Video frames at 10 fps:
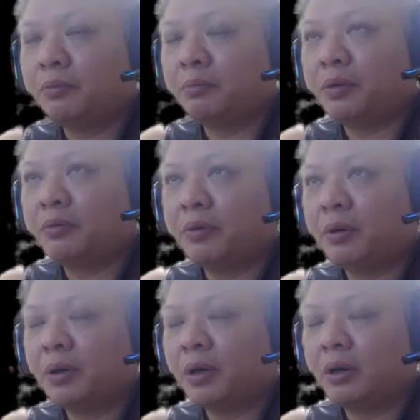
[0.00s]
be
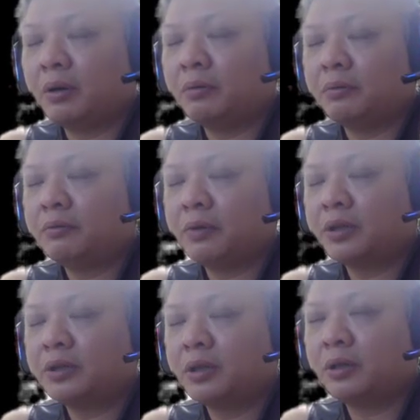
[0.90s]

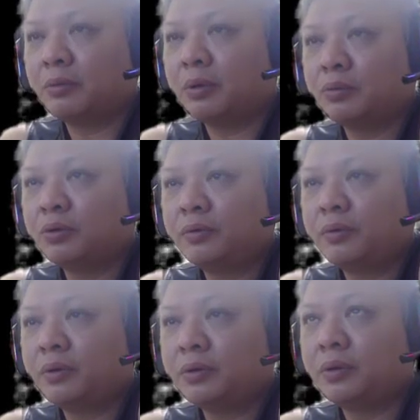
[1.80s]
faster in one move,
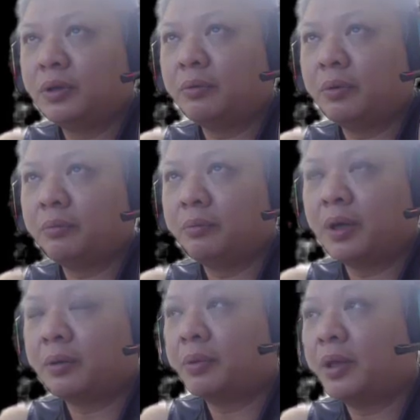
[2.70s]
so that when
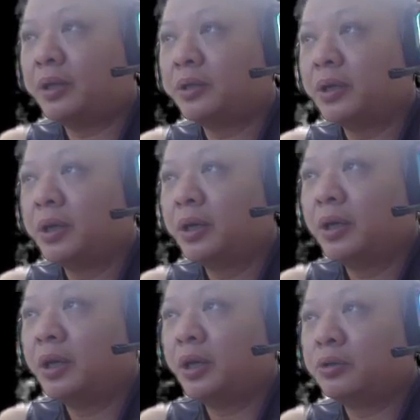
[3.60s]
Black plays
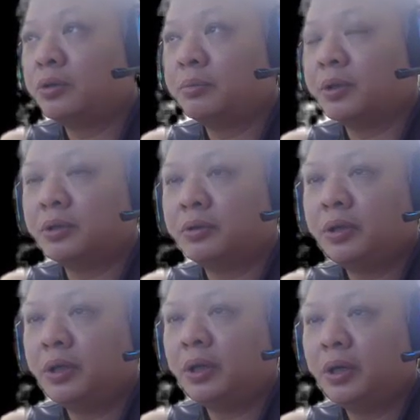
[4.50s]
h2 plus
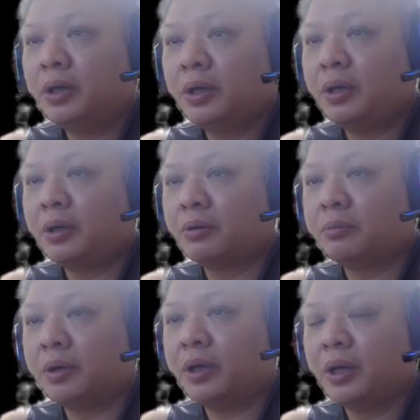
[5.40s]
3, he could
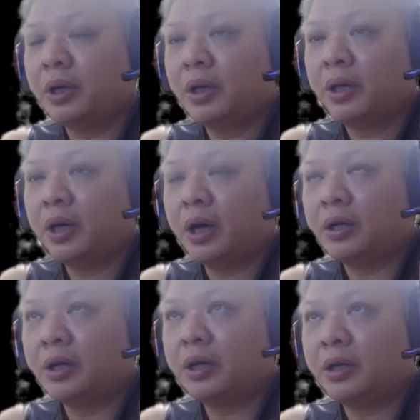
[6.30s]
play
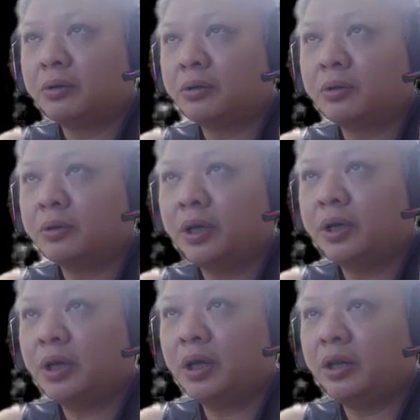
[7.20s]
r9 equals to 8,
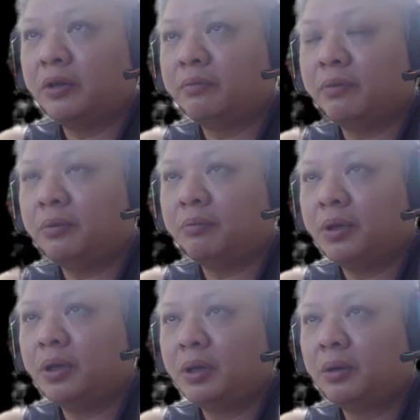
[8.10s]
and if need
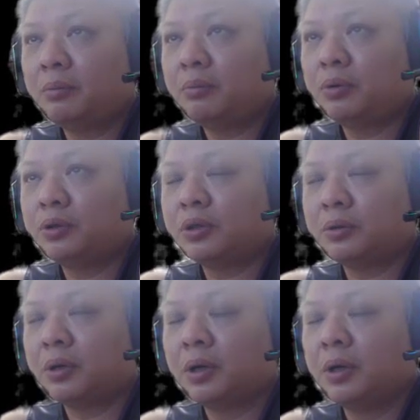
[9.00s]
be, push the
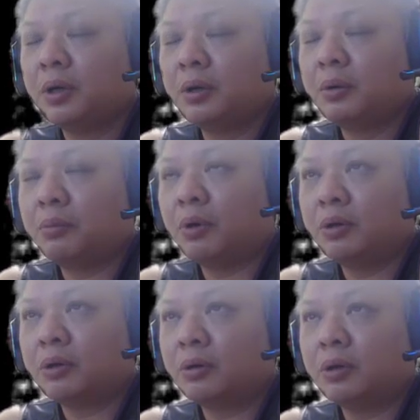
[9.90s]
pawn
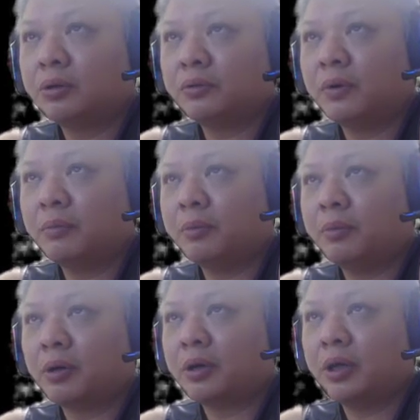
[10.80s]
across to form a
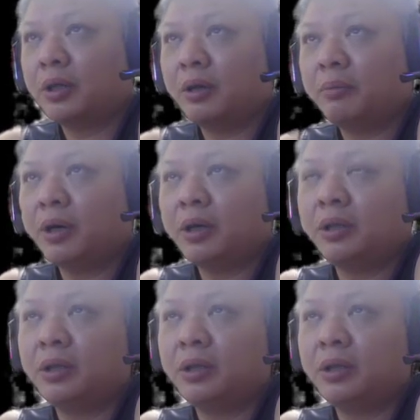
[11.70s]
blockade, thereby